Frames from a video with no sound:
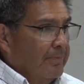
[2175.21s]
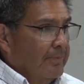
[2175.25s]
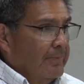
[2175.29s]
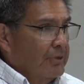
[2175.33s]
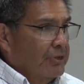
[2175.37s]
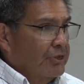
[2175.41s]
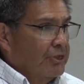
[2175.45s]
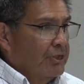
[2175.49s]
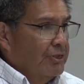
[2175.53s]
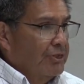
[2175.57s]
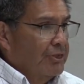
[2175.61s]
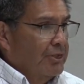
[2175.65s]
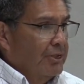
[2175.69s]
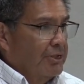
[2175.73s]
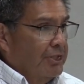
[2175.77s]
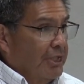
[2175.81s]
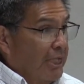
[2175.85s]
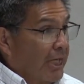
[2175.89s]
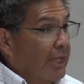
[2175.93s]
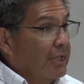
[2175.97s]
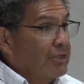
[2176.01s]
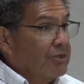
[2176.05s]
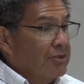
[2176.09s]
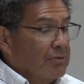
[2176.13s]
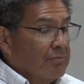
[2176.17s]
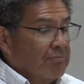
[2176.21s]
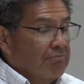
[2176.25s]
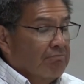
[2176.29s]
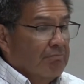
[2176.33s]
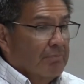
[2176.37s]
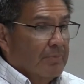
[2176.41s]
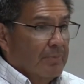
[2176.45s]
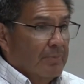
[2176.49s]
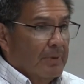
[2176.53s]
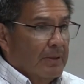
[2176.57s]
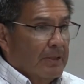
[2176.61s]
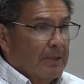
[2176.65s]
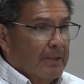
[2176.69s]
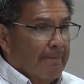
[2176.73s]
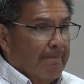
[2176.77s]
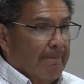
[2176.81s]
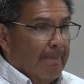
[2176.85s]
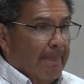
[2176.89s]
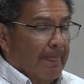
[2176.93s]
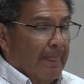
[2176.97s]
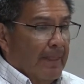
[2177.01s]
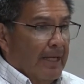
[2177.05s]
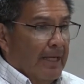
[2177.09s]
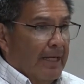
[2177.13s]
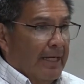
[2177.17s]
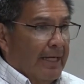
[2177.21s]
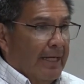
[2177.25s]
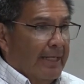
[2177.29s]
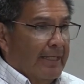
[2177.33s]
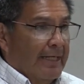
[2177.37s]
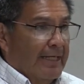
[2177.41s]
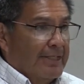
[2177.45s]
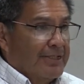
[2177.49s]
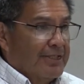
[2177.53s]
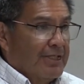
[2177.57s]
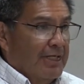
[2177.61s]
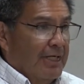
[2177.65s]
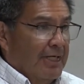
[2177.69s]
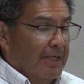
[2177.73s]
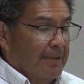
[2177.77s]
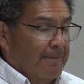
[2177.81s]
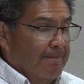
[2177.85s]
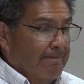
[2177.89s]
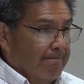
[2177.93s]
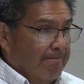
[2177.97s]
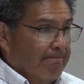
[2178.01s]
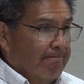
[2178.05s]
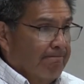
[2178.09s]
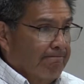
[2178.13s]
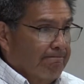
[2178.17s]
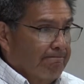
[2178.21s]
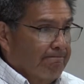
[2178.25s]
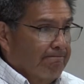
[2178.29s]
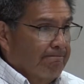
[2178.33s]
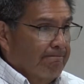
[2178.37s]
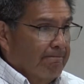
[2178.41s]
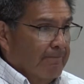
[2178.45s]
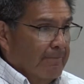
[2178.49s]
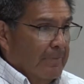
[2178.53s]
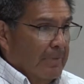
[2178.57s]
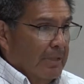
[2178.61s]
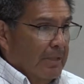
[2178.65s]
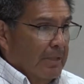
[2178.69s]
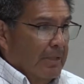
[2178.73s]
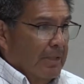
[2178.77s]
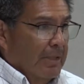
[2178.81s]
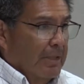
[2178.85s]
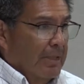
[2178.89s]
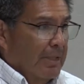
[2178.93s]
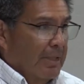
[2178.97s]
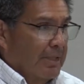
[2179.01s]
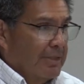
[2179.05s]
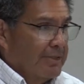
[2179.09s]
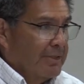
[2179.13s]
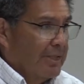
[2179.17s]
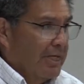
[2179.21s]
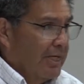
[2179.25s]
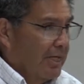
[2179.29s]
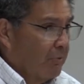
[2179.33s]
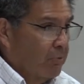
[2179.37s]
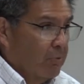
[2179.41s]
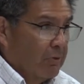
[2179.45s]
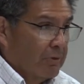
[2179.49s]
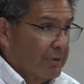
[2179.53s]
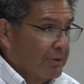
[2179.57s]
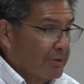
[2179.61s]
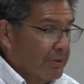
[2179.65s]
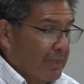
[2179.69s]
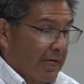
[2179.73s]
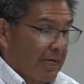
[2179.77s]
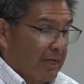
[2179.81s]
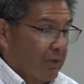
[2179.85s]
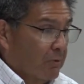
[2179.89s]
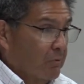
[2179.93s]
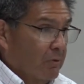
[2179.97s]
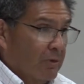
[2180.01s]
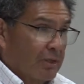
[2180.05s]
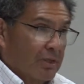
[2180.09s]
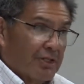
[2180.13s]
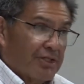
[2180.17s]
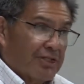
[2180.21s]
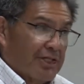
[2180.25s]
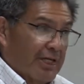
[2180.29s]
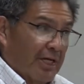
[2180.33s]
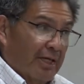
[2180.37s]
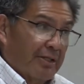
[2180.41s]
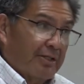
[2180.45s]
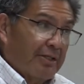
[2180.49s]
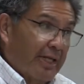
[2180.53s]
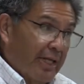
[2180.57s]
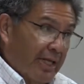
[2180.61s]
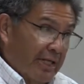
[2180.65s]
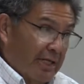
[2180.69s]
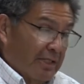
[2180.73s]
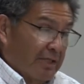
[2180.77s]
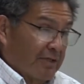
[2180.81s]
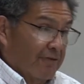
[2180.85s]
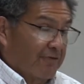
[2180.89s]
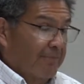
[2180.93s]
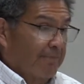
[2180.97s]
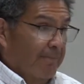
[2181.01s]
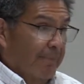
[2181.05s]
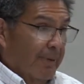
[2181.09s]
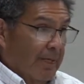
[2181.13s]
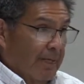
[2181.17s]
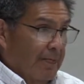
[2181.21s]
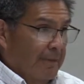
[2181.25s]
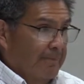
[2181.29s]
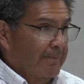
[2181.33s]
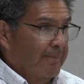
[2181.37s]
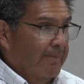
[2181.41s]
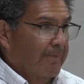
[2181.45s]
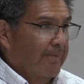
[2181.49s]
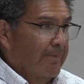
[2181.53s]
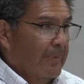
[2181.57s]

She said, Yes. And I said, so I, want to, I don't want to sound negative, but